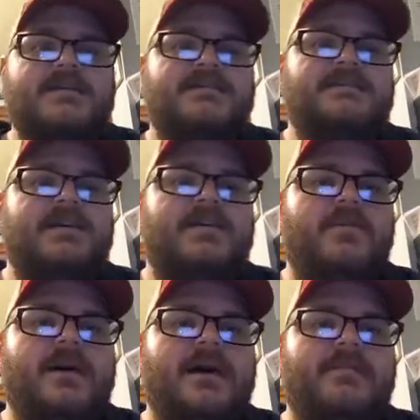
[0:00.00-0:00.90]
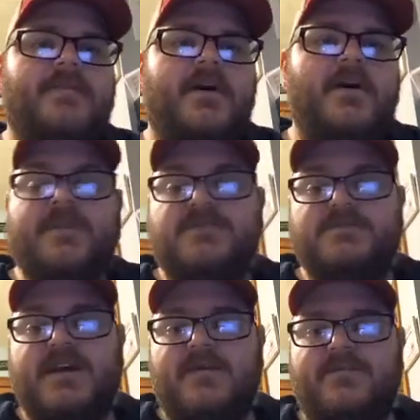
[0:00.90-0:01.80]
So I hope this
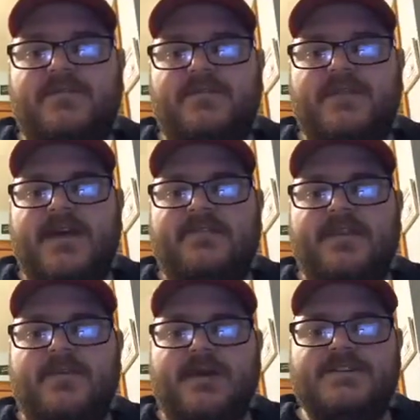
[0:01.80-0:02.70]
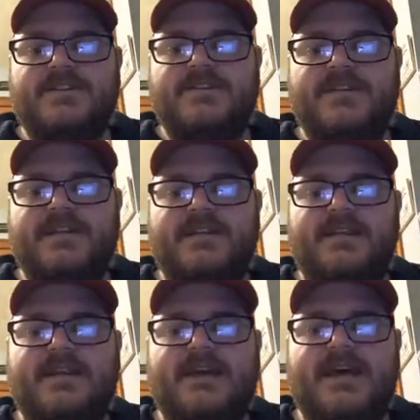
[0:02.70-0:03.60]
was helpful. If you have any questions or anything
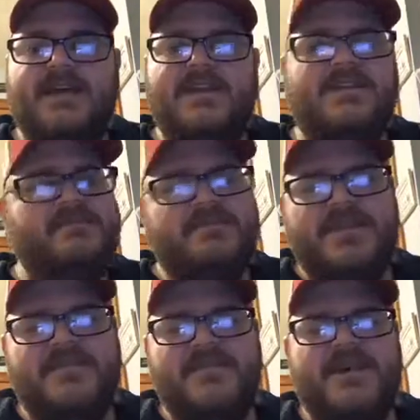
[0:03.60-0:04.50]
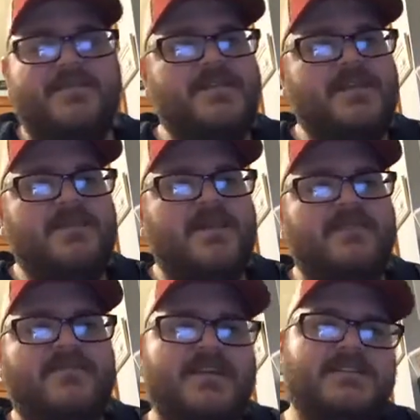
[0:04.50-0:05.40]
like that, hit me up,
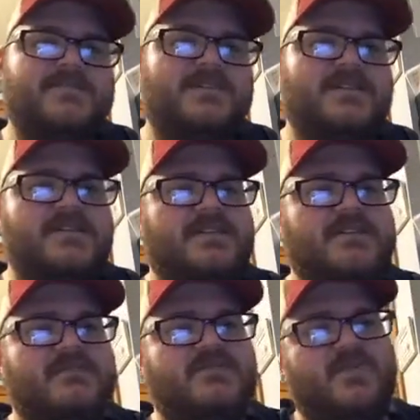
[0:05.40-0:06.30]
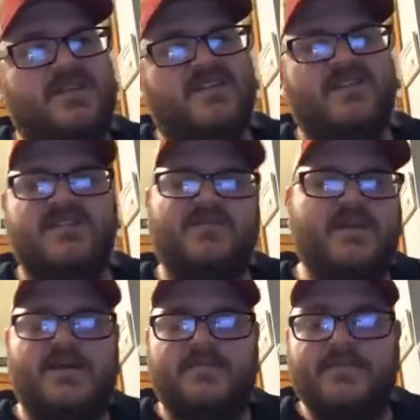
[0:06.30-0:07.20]
email, Facebook, Twitter,
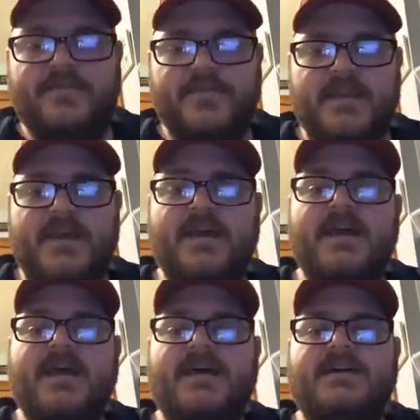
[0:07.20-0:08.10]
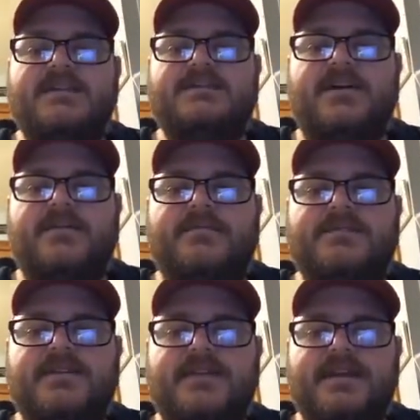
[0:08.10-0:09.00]
whatever. Okay? So,
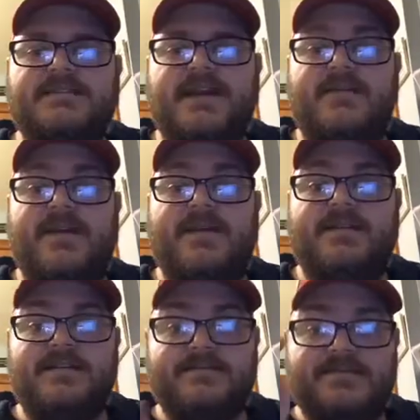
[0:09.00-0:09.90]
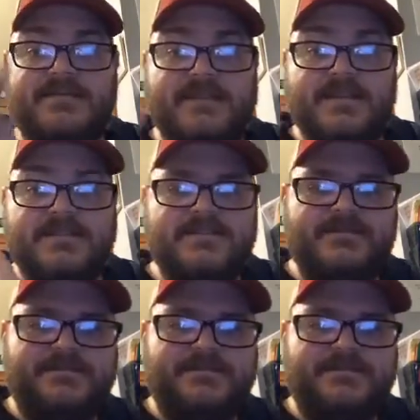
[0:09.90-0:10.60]
till next time, America. See you soon.